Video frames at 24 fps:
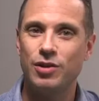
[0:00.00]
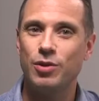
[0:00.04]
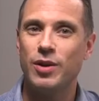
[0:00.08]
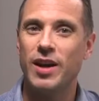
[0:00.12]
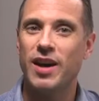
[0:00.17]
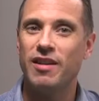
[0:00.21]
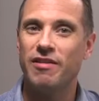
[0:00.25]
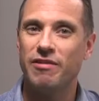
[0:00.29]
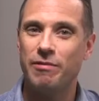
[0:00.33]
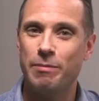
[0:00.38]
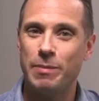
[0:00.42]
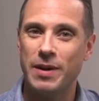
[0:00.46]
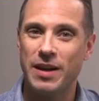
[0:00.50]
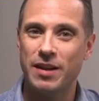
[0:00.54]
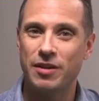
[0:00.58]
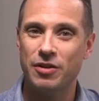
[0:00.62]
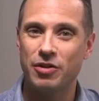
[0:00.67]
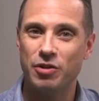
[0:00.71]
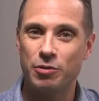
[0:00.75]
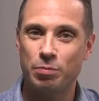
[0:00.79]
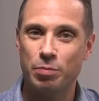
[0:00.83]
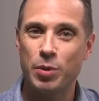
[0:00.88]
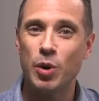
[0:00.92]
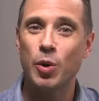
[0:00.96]
to have been
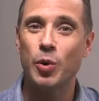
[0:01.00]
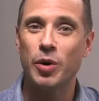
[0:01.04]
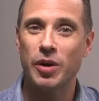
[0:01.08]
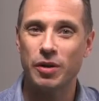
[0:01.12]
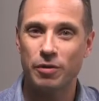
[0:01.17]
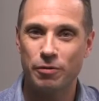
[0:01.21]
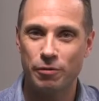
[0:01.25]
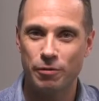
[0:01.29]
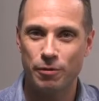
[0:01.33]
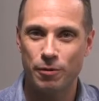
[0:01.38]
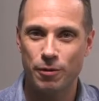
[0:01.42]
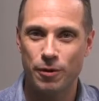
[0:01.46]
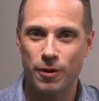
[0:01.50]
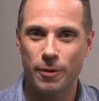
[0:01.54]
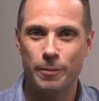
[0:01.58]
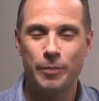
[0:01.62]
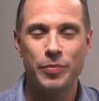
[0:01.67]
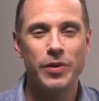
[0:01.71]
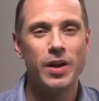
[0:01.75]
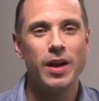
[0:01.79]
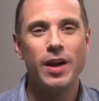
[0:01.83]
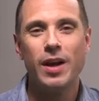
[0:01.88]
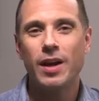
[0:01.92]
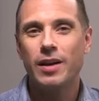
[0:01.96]
spoken for.
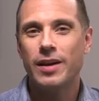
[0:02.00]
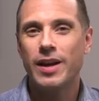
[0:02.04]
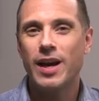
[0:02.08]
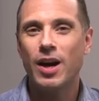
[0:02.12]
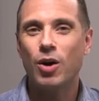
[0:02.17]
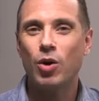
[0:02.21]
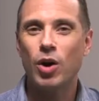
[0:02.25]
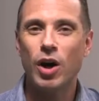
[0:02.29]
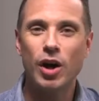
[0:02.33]
Now,